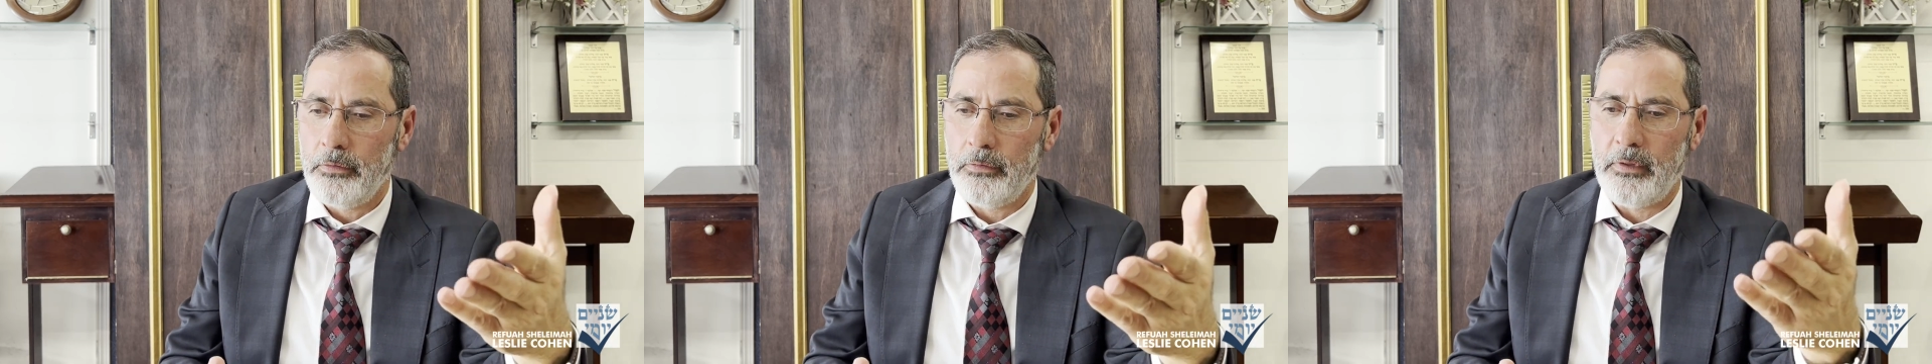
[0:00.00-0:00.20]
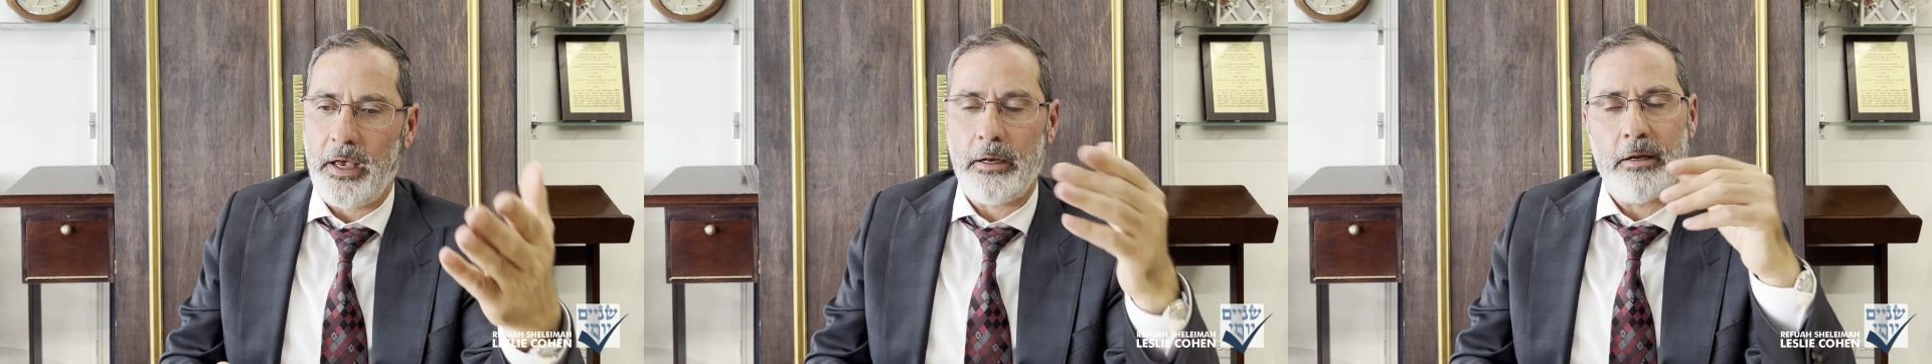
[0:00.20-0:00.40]

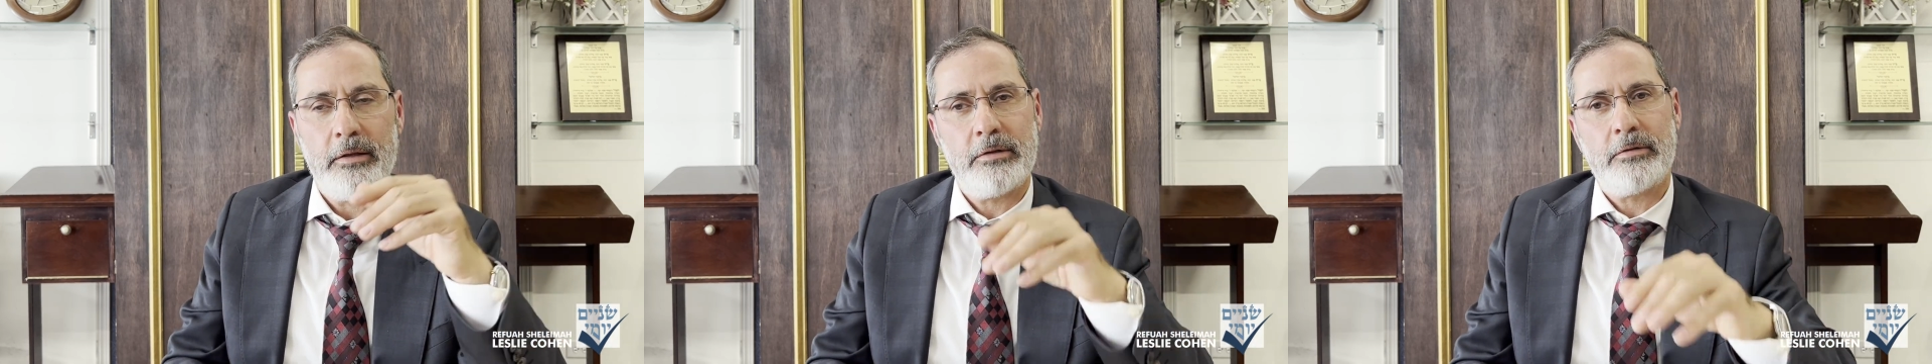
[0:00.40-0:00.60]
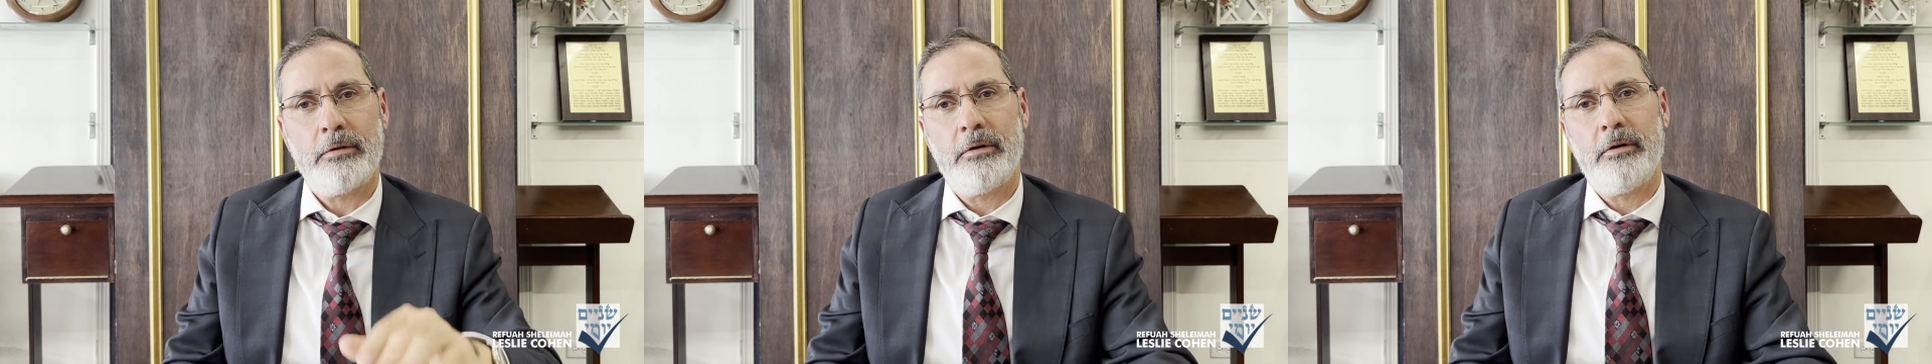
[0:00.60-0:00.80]
then
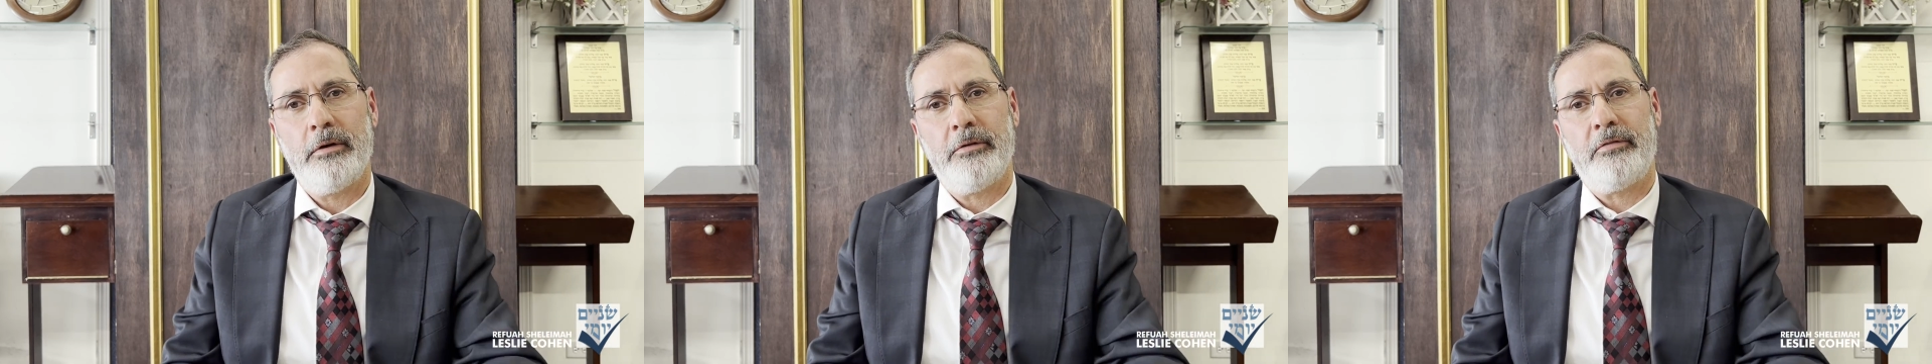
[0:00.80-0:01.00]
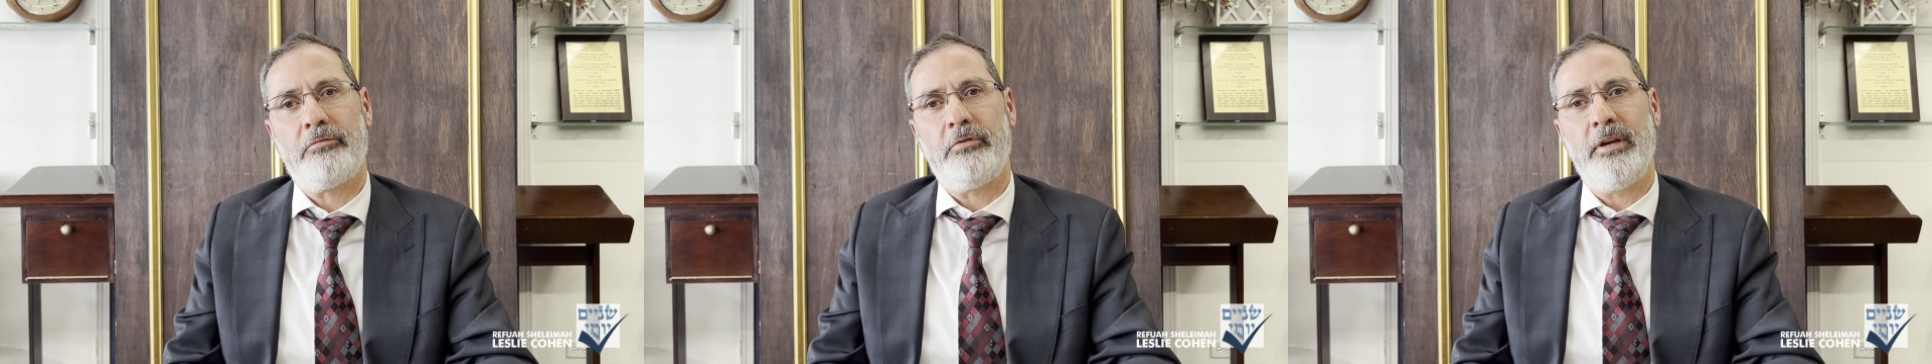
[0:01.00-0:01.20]
it's
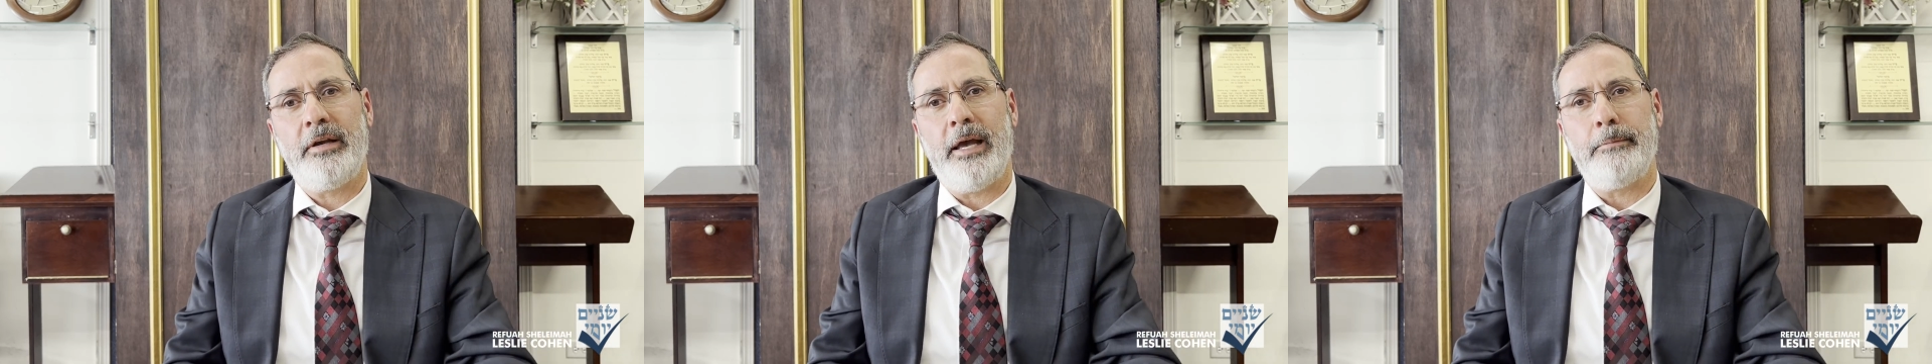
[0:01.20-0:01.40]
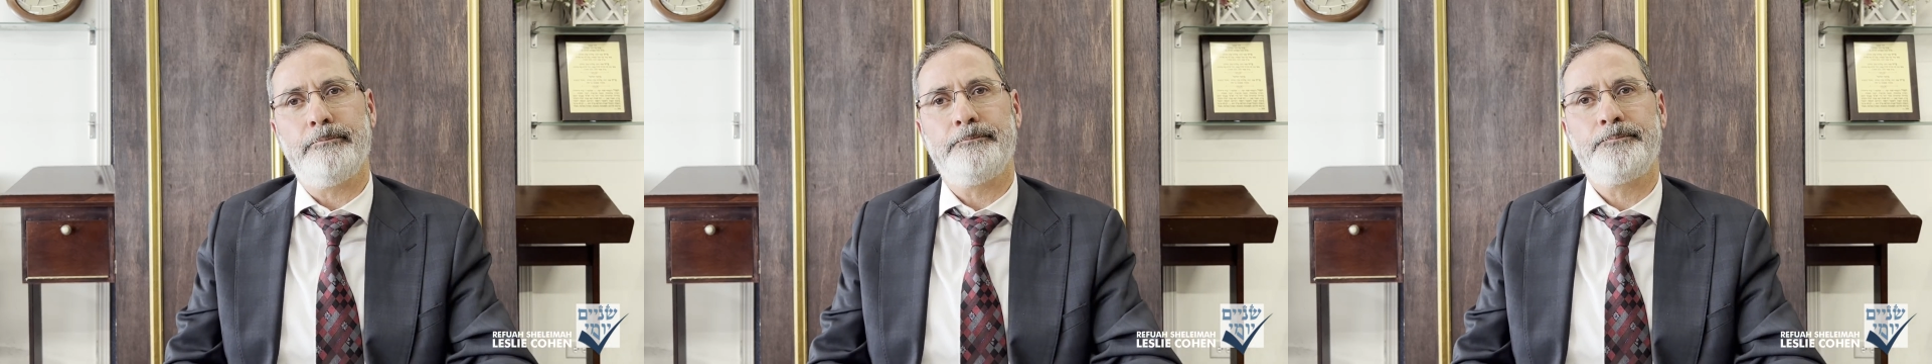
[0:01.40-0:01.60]
free
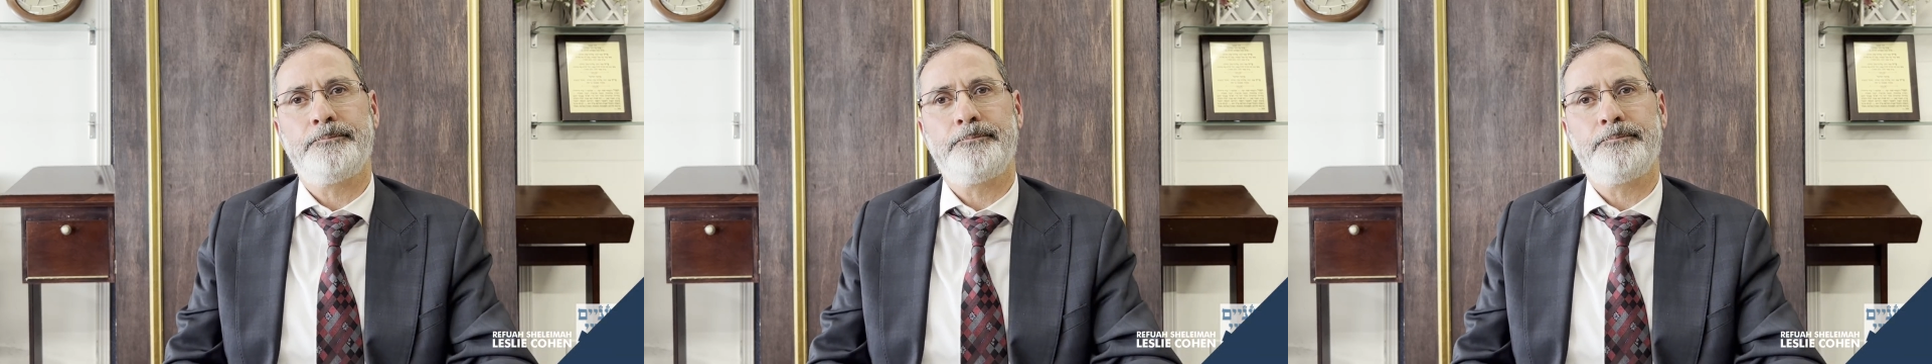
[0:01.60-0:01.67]
game.